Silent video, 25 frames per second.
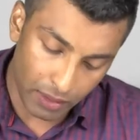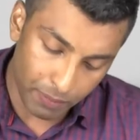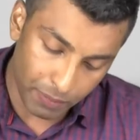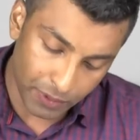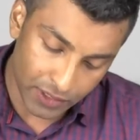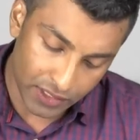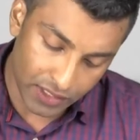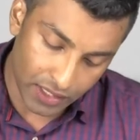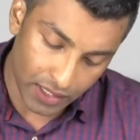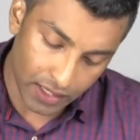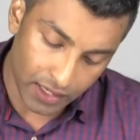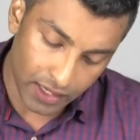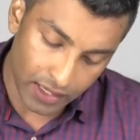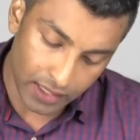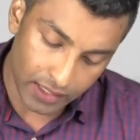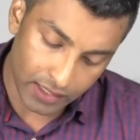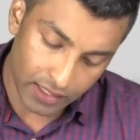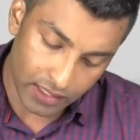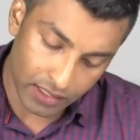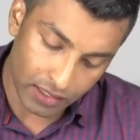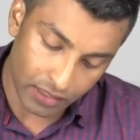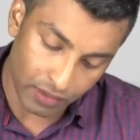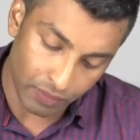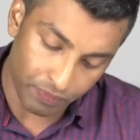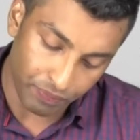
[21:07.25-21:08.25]

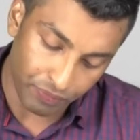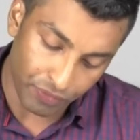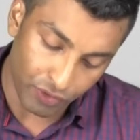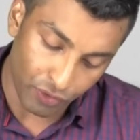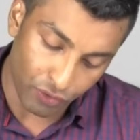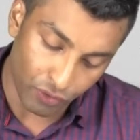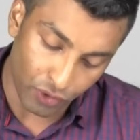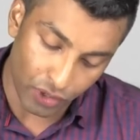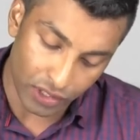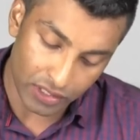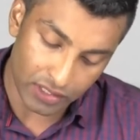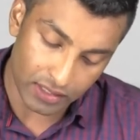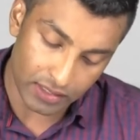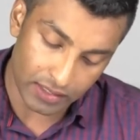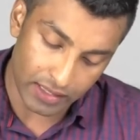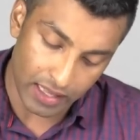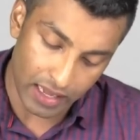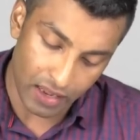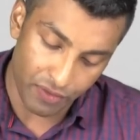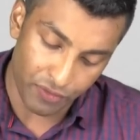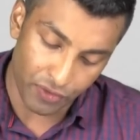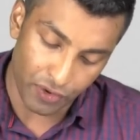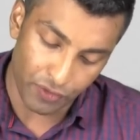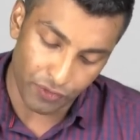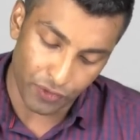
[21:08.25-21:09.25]
40%
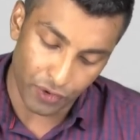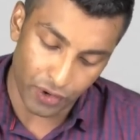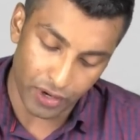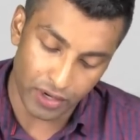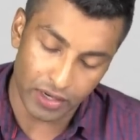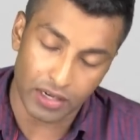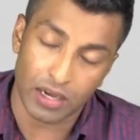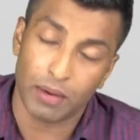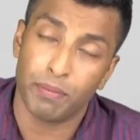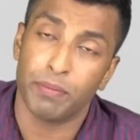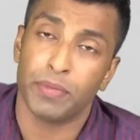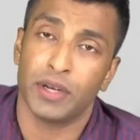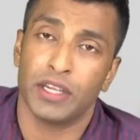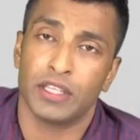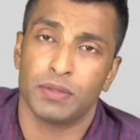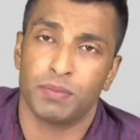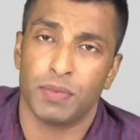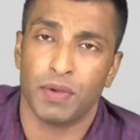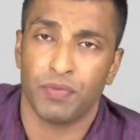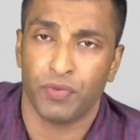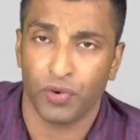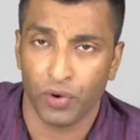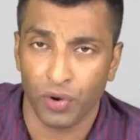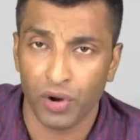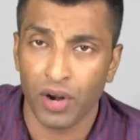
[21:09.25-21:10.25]
was there for foreign
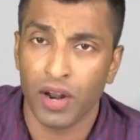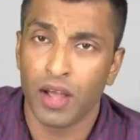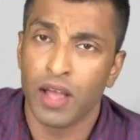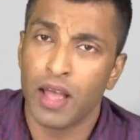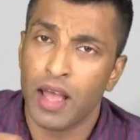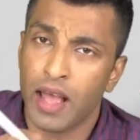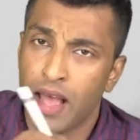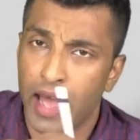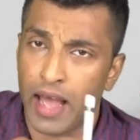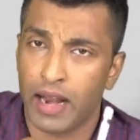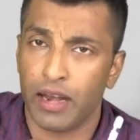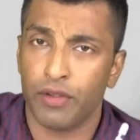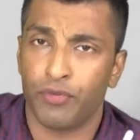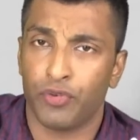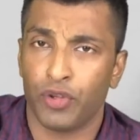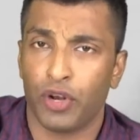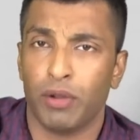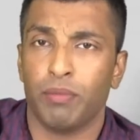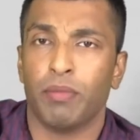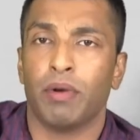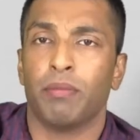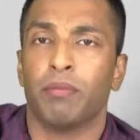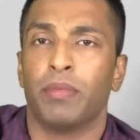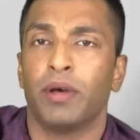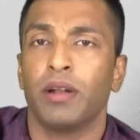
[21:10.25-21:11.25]
companies before,
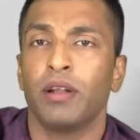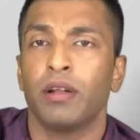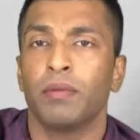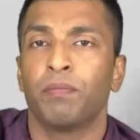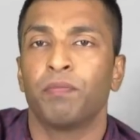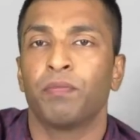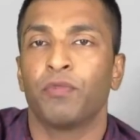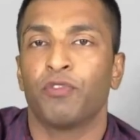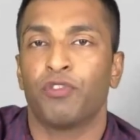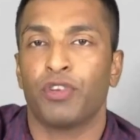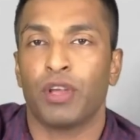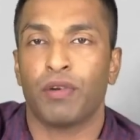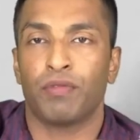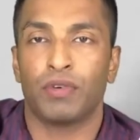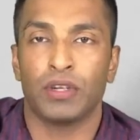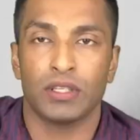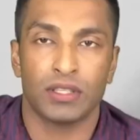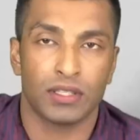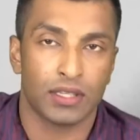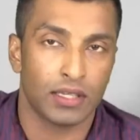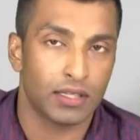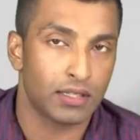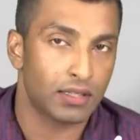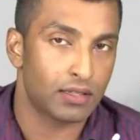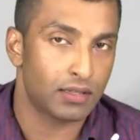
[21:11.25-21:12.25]
and if you remember,
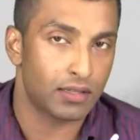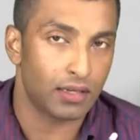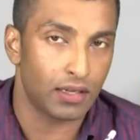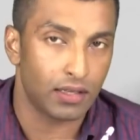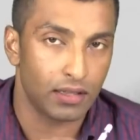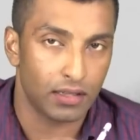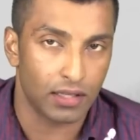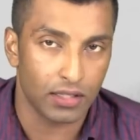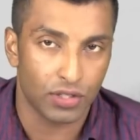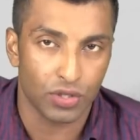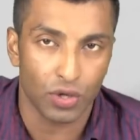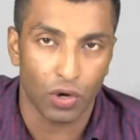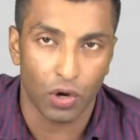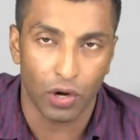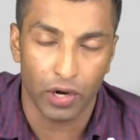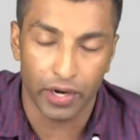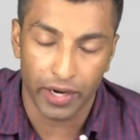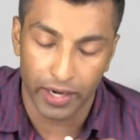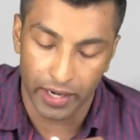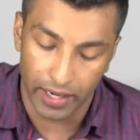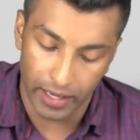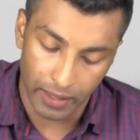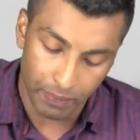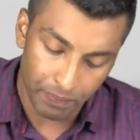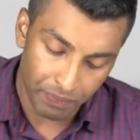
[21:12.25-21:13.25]
we have discussed
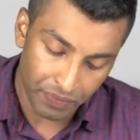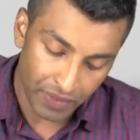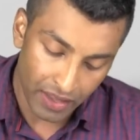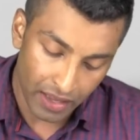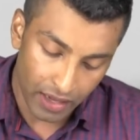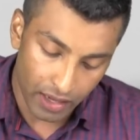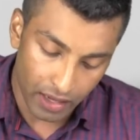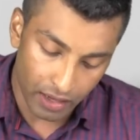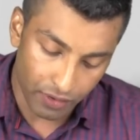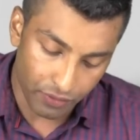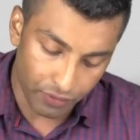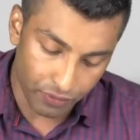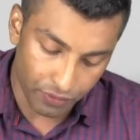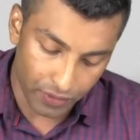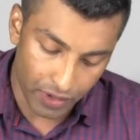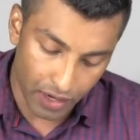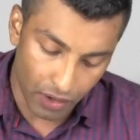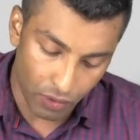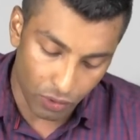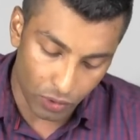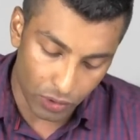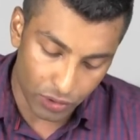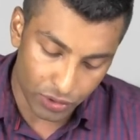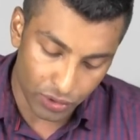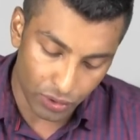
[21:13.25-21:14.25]
this already.
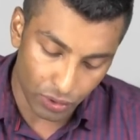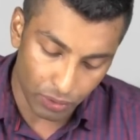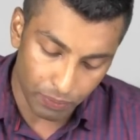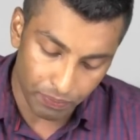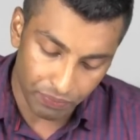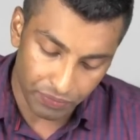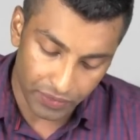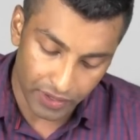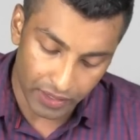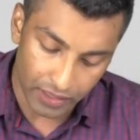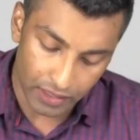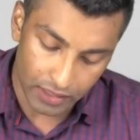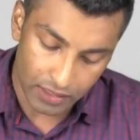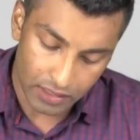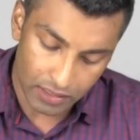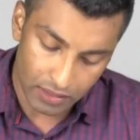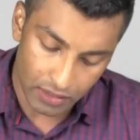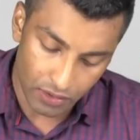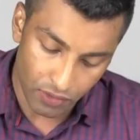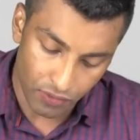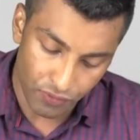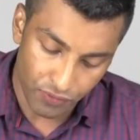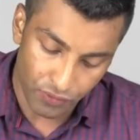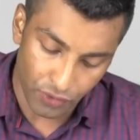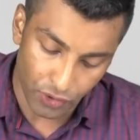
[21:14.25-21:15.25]
Now also
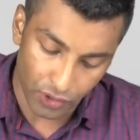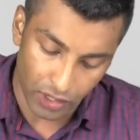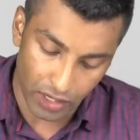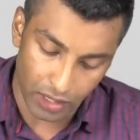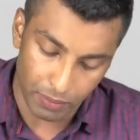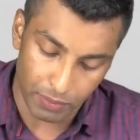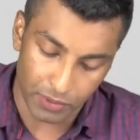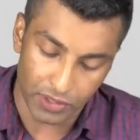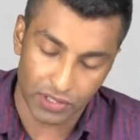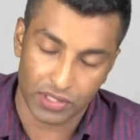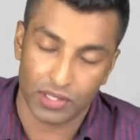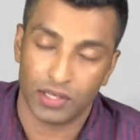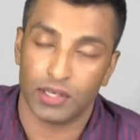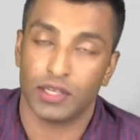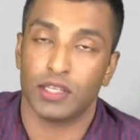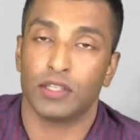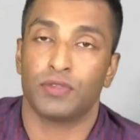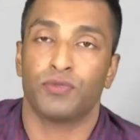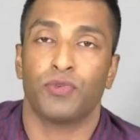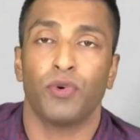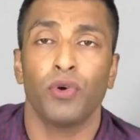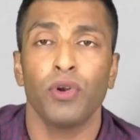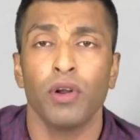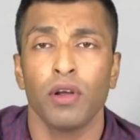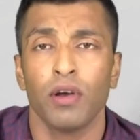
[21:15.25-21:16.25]
it is
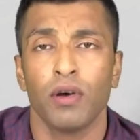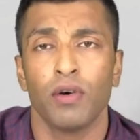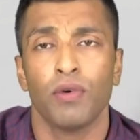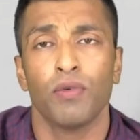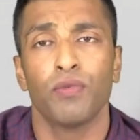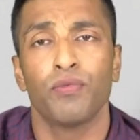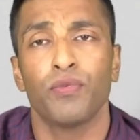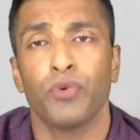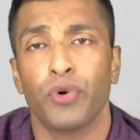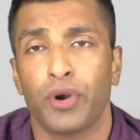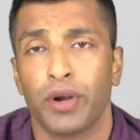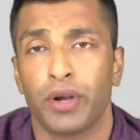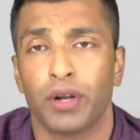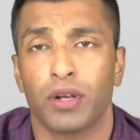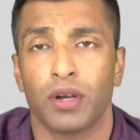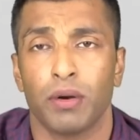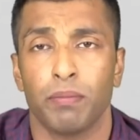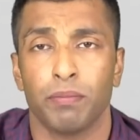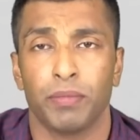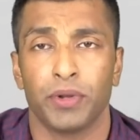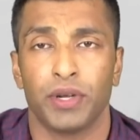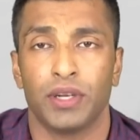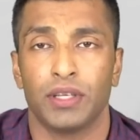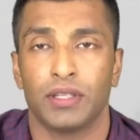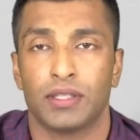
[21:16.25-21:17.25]
40% for
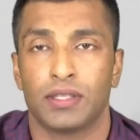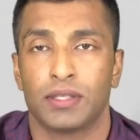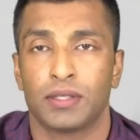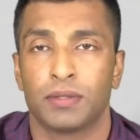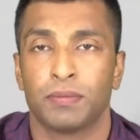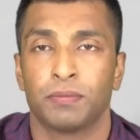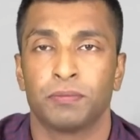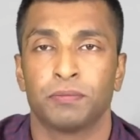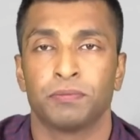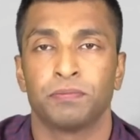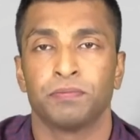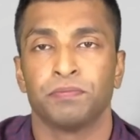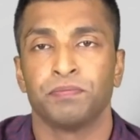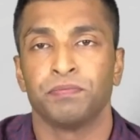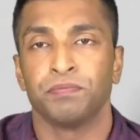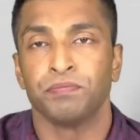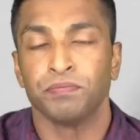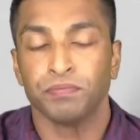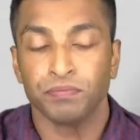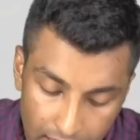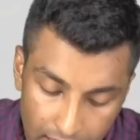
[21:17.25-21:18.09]
foreign companies.